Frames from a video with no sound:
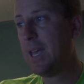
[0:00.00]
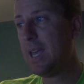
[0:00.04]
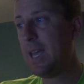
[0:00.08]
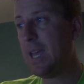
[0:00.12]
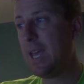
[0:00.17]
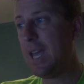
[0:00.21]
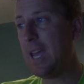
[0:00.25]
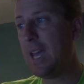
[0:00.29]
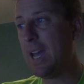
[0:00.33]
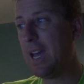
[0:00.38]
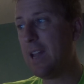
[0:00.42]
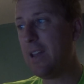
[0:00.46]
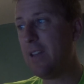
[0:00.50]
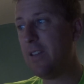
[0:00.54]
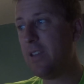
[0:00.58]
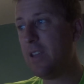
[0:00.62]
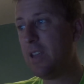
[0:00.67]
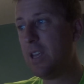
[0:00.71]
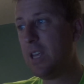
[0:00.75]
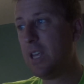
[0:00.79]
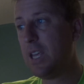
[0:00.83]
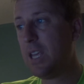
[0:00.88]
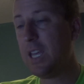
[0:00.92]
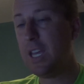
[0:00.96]
And
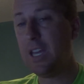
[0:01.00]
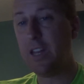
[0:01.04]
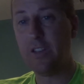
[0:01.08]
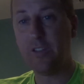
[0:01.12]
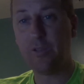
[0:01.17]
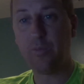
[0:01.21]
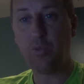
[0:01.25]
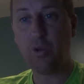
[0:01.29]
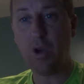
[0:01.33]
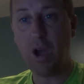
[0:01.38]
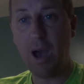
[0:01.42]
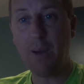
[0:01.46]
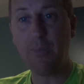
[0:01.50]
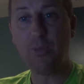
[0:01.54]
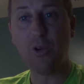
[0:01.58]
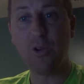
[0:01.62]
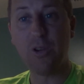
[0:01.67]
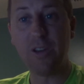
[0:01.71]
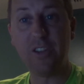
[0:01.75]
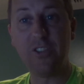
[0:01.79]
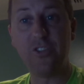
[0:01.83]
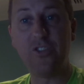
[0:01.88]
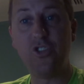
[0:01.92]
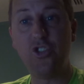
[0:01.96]
it is proper,
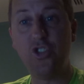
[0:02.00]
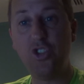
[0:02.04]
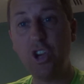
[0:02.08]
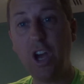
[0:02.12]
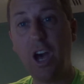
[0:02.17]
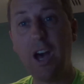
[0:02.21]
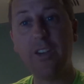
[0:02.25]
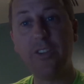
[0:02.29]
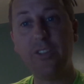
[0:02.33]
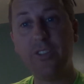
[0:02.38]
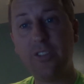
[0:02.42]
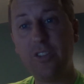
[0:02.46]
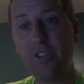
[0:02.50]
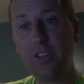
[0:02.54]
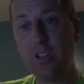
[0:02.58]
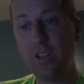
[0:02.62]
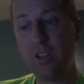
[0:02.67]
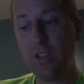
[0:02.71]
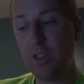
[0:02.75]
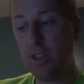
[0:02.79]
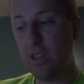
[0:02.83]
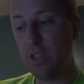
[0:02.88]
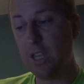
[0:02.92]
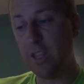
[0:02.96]
it is just
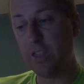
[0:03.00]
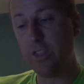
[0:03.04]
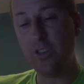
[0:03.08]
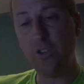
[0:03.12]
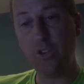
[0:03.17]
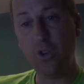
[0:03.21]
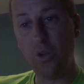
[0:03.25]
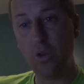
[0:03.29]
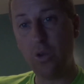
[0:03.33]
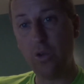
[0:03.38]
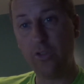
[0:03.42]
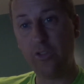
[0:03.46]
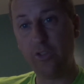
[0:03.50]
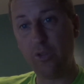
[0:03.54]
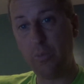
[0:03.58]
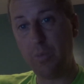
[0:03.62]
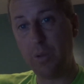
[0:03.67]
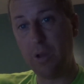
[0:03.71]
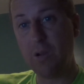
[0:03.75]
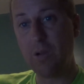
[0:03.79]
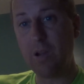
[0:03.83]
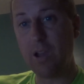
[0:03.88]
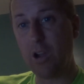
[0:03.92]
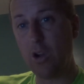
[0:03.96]
that the
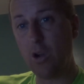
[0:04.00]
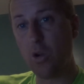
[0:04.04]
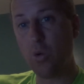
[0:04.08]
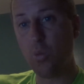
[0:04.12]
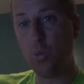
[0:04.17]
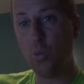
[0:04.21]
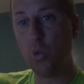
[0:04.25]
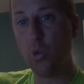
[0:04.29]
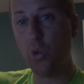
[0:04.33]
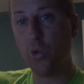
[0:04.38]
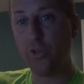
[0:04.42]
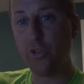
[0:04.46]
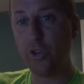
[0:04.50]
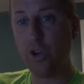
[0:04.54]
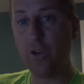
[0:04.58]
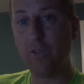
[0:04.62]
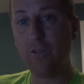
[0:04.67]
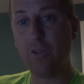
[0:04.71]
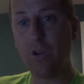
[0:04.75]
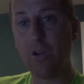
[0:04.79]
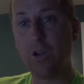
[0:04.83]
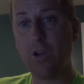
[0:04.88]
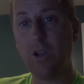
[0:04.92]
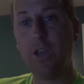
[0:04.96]
superior rules
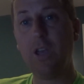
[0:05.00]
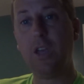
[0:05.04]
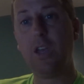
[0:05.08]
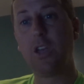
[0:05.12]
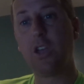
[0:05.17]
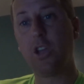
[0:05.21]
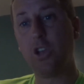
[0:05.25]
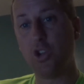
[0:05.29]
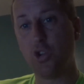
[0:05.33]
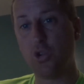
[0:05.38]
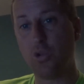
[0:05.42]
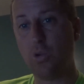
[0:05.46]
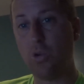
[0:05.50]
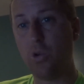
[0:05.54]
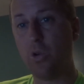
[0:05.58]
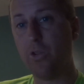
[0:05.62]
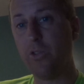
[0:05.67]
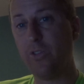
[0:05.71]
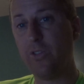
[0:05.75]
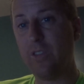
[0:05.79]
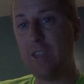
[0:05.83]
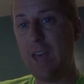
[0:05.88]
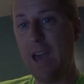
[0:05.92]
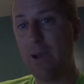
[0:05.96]
over,
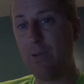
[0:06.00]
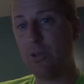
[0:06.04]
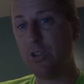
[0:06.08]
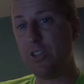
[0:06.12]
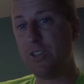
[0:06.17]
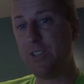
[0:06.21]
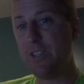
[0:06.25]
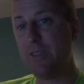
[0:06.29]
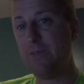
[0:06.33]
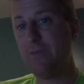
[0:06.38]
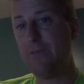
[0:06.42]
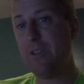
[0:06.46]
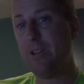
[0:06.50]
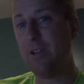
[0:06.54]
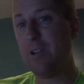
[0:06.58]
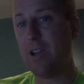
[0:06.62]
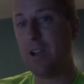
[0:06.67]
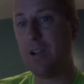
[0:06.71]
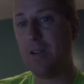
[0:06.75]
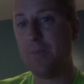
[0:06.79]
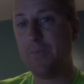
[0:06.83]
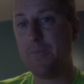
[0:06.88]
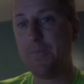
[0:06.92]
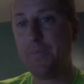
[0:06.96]
controls that which is
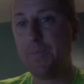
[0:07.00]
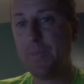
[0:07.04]
inferior.